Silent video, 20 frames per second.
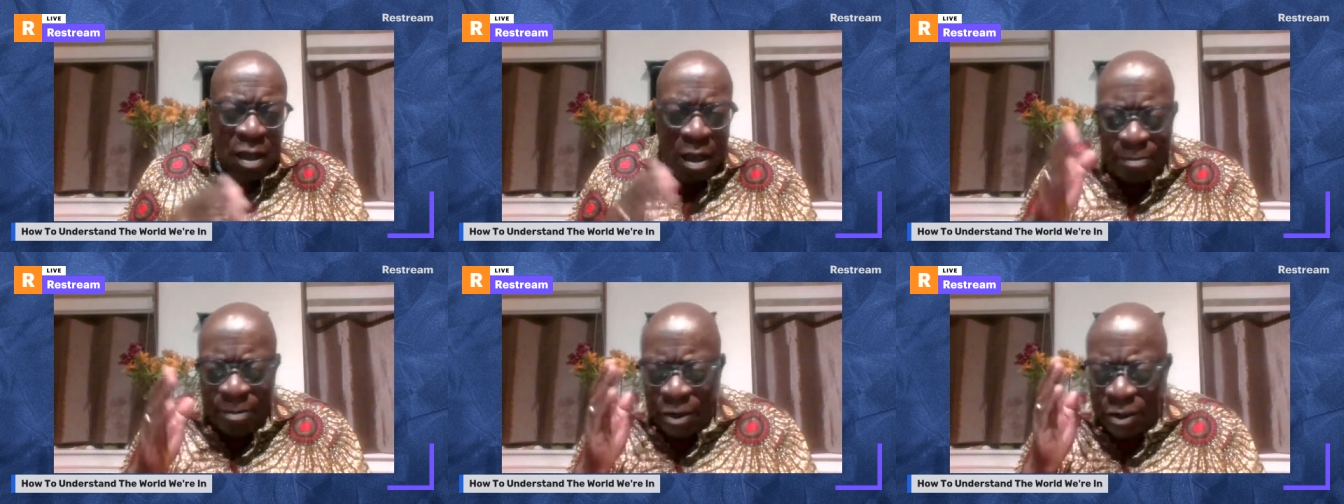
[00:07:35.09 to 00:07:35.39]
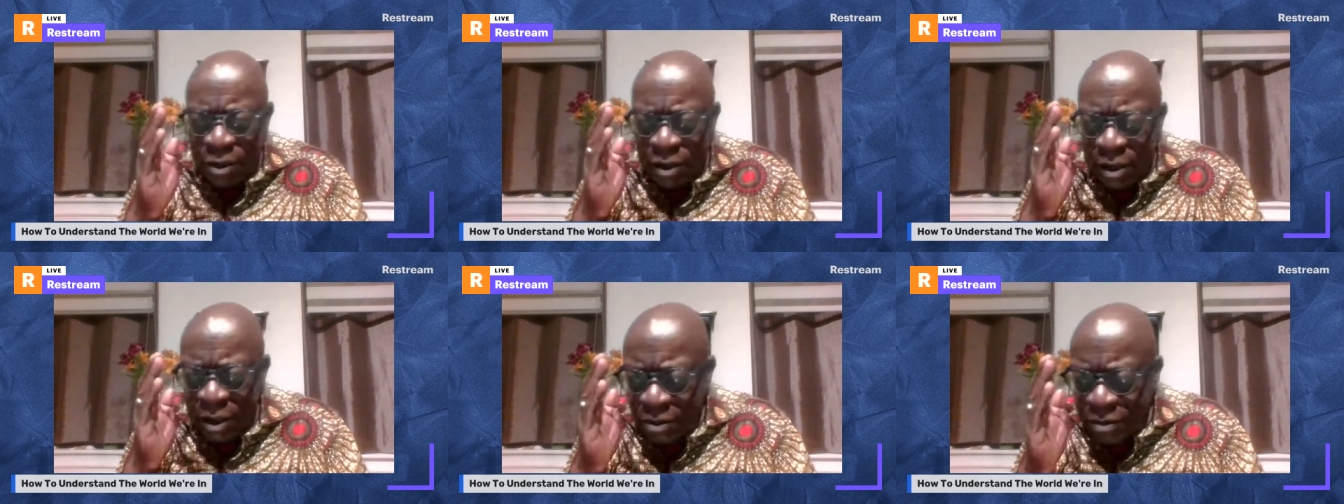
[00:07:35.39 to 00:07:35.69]
I'm
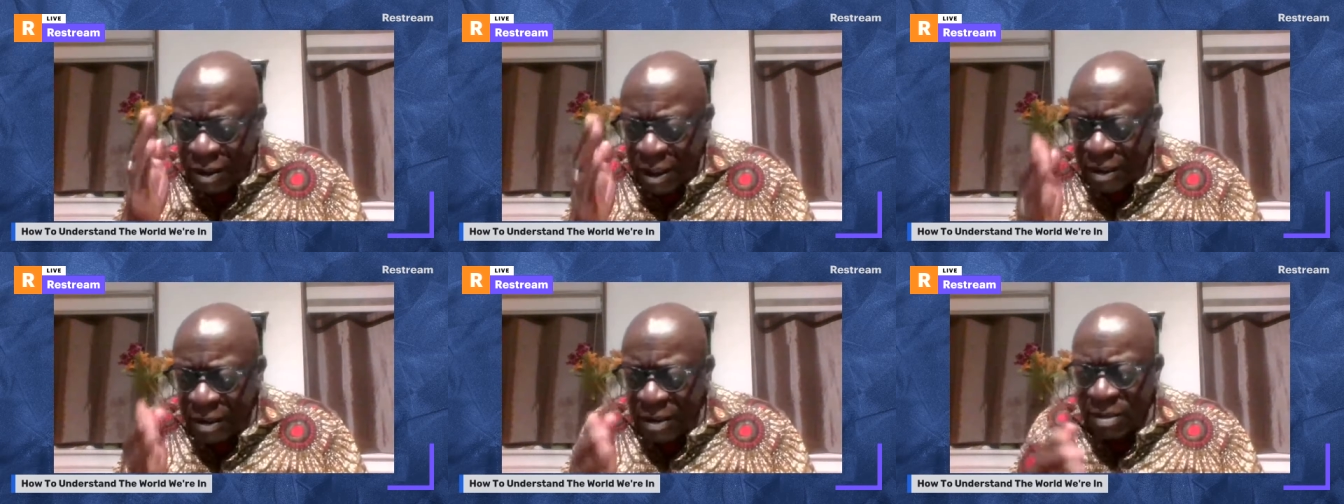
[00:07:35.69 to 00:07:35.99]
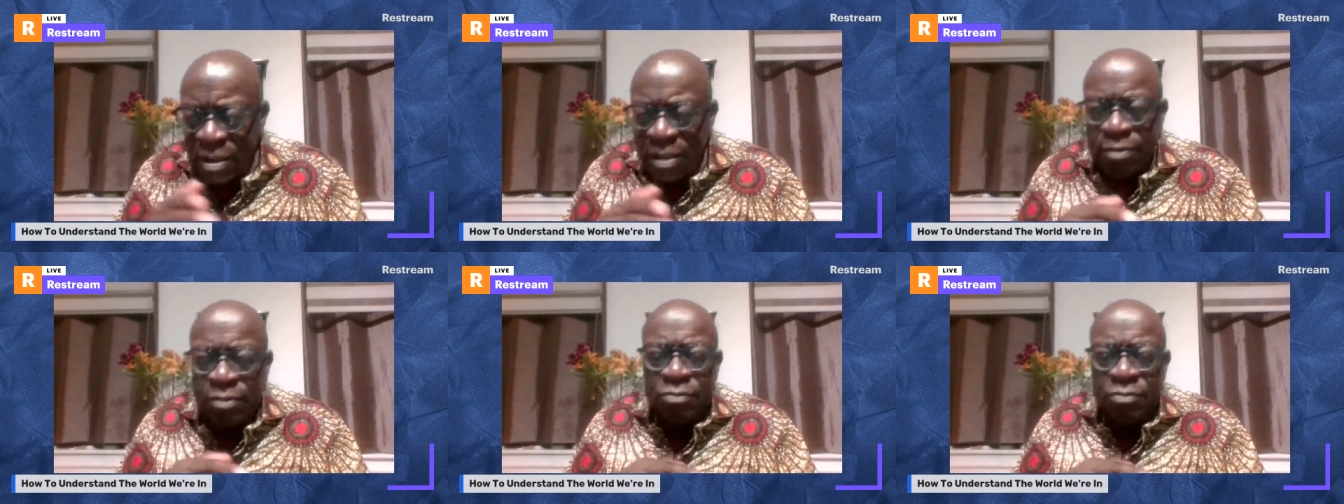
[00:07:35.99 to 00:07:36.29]
going to go down
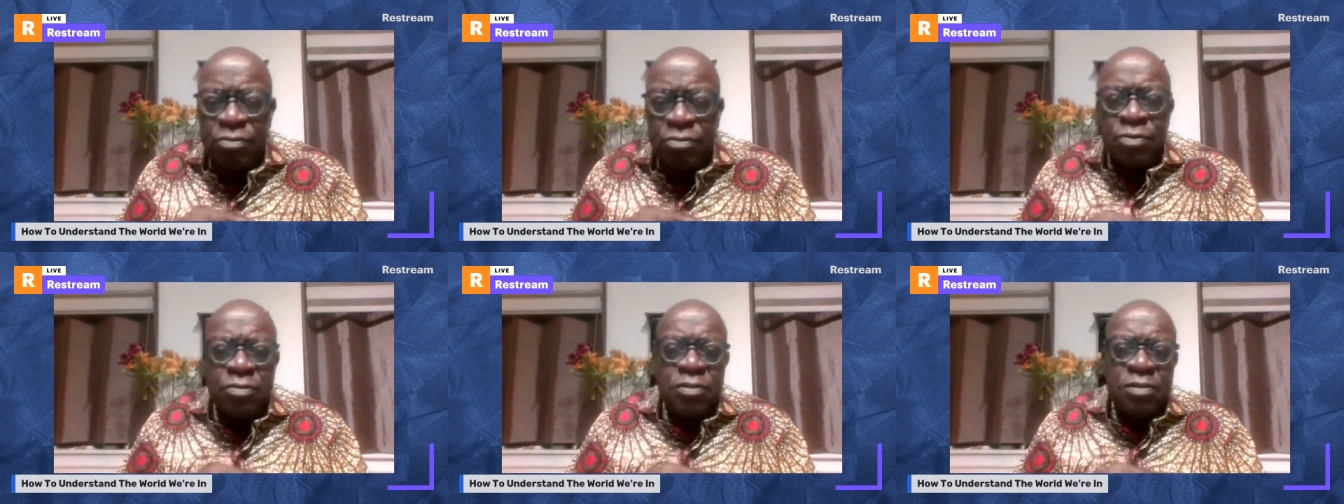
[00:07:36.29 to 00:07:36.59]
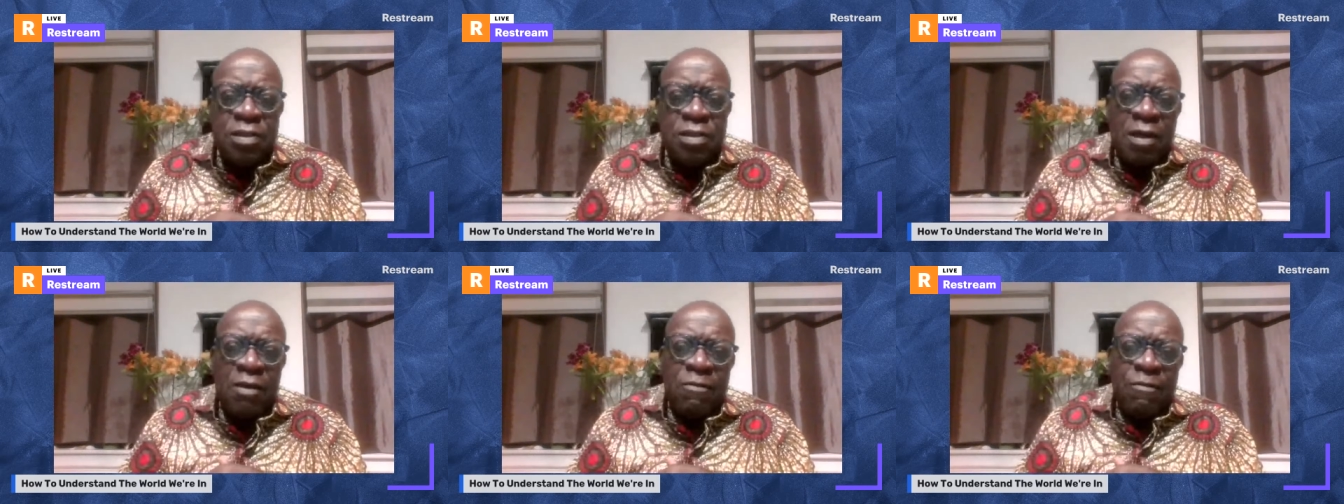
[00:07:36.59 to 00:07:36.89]
another route
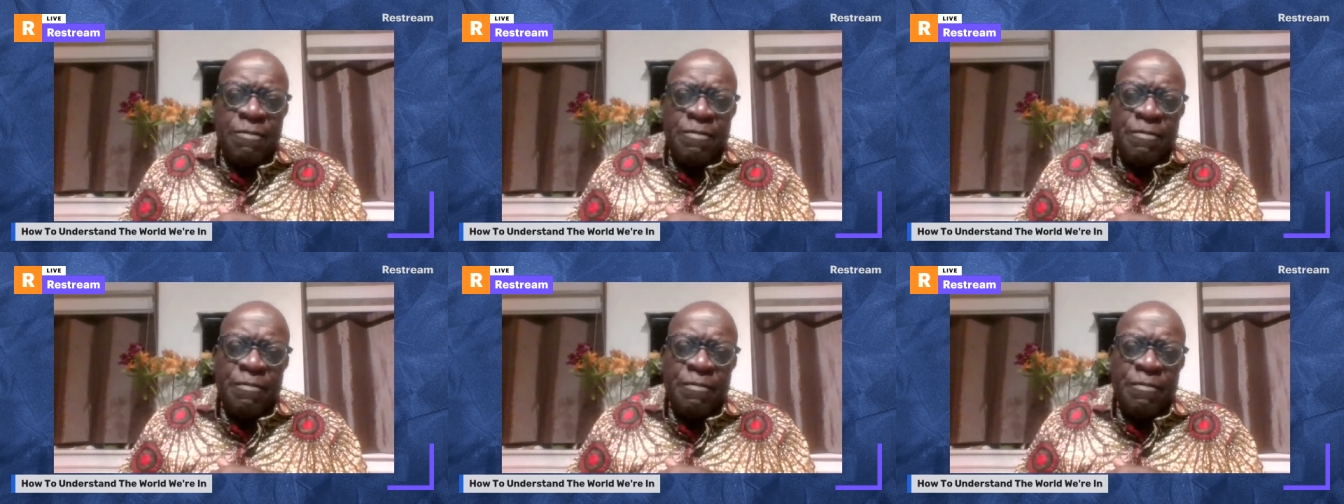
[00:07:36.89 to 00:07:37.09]
now.